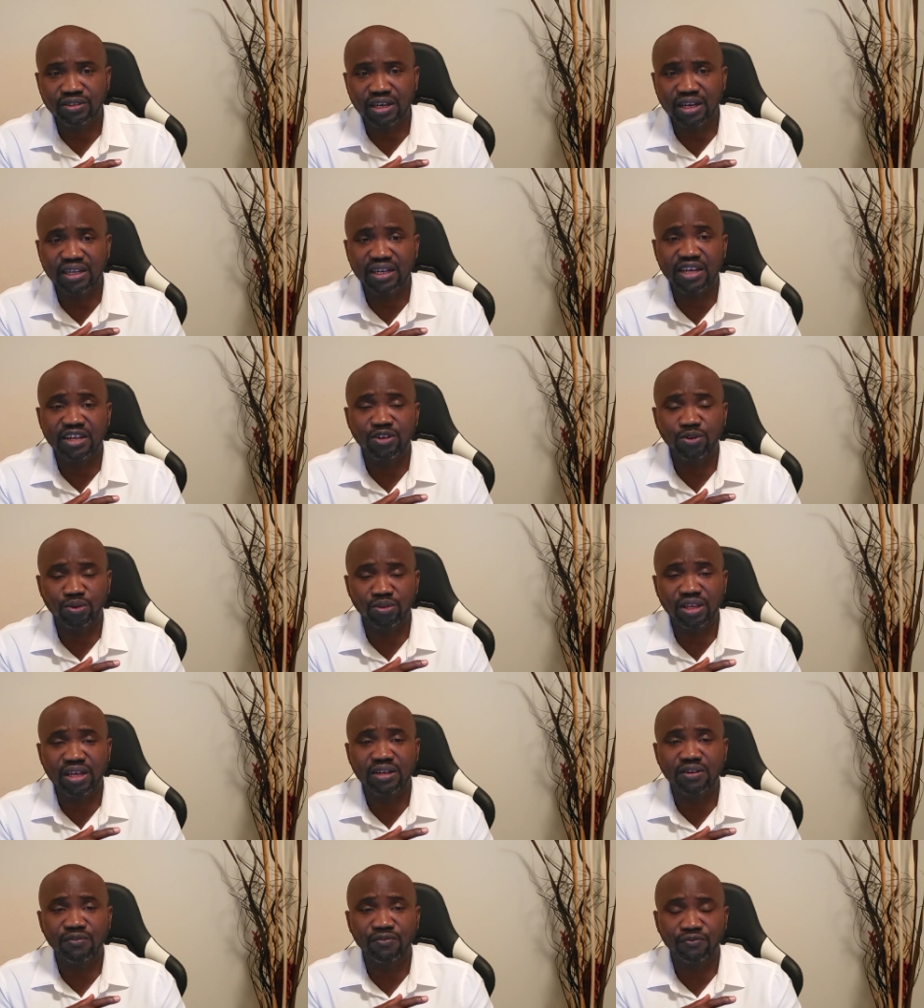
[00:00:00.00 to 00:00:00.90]
And I know
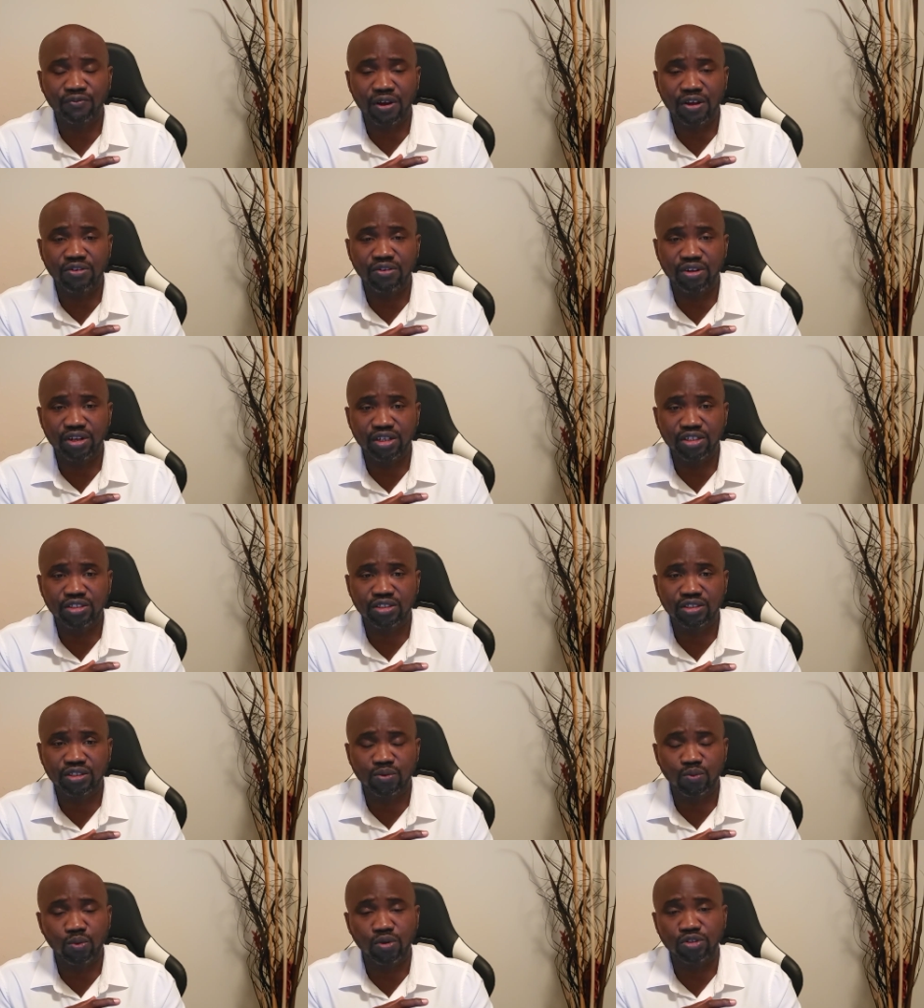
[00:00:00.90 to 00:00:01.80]
that the
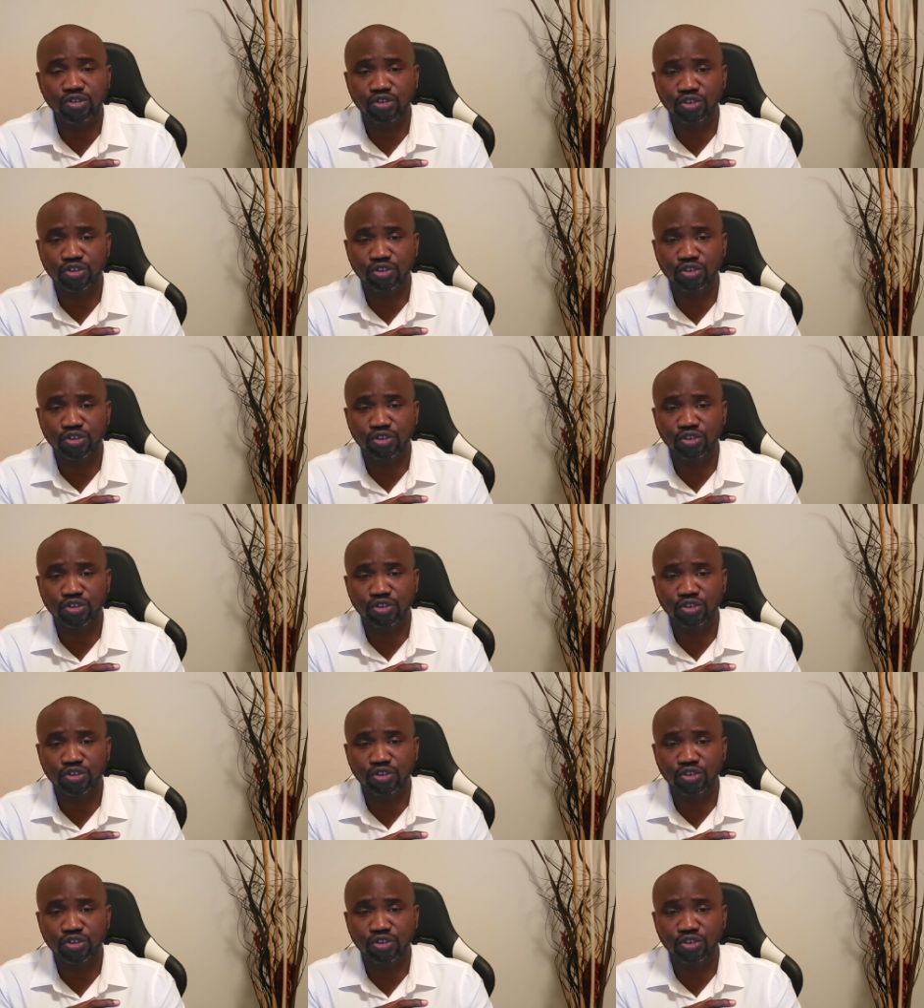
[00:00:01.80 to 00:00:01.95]
foundation was